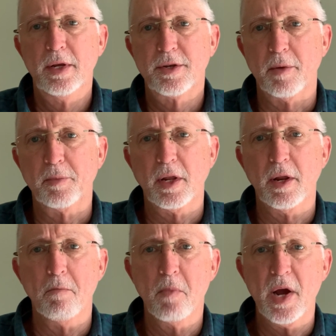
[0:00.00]
something
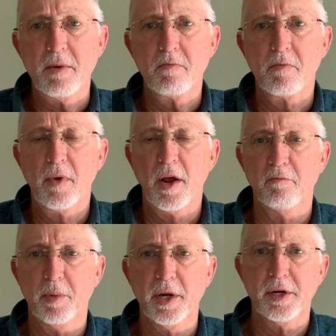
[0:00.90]
that might have
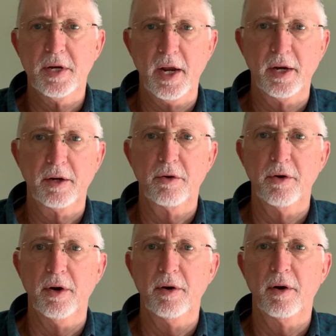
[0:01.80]
been dinged
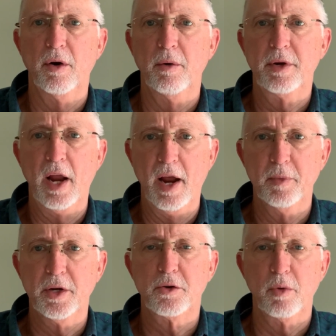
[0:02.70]
or
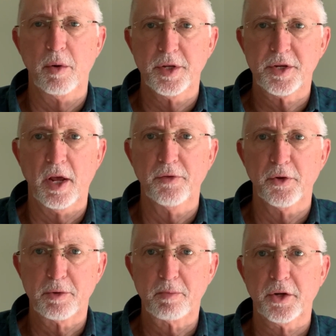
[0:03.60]
damaged, we would send
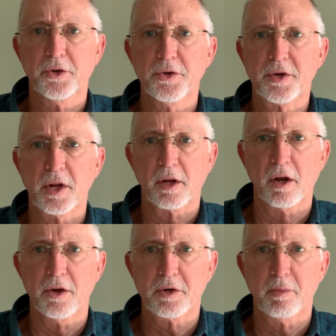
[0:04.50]
those pictures to the
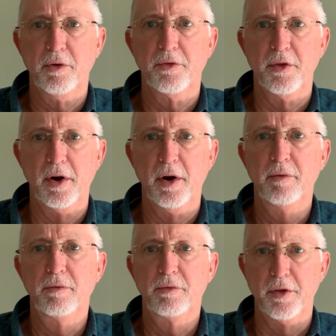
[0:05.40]
customer for
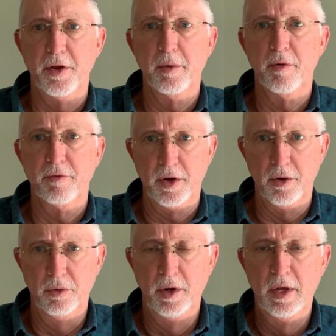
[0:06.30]
their review.
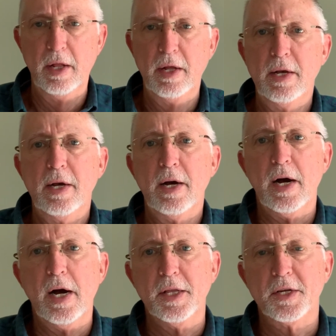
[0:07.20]

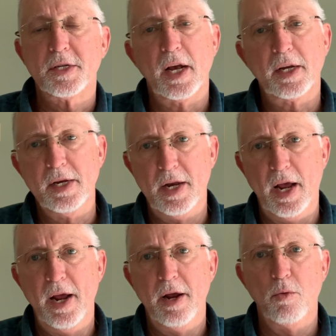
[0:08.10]
The second
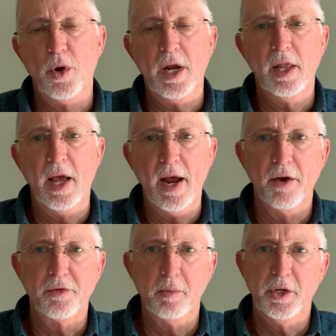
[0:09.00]
day, we lay
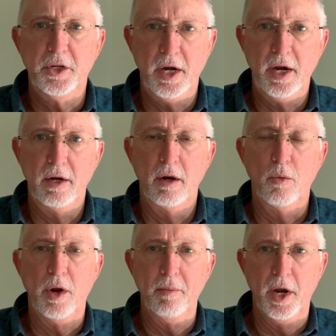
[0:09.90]
out the machine,
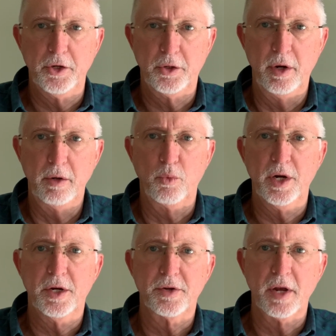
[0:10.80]
we measure it, we
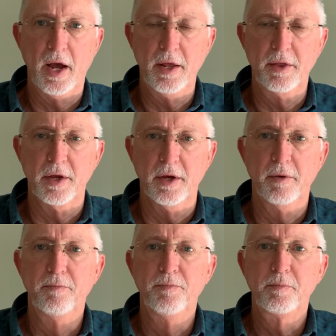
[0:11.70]
design
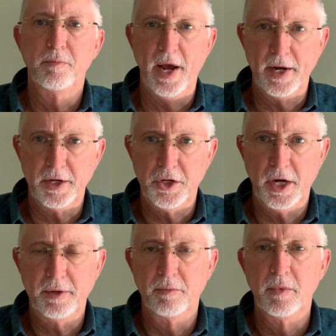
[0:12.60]
the
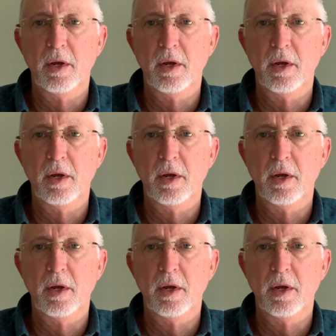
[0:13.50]
packaging,